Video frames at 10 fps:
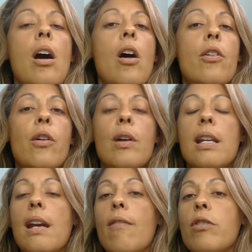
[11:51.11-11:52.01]
Are there
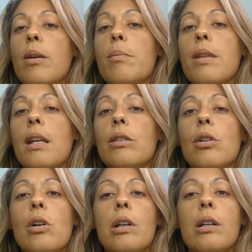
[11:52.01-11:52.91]
any of them that
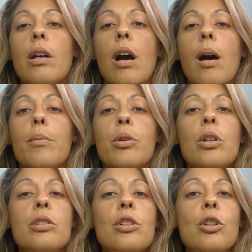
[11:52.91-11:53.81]
look
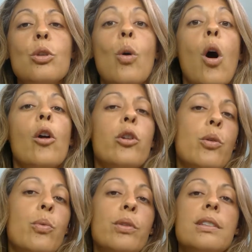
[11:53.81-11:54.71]
good to you? Are
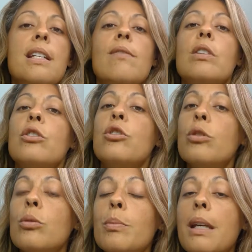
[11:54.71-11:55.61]
you receiving
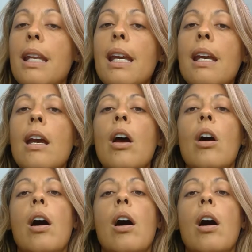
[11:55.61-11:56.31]
too many?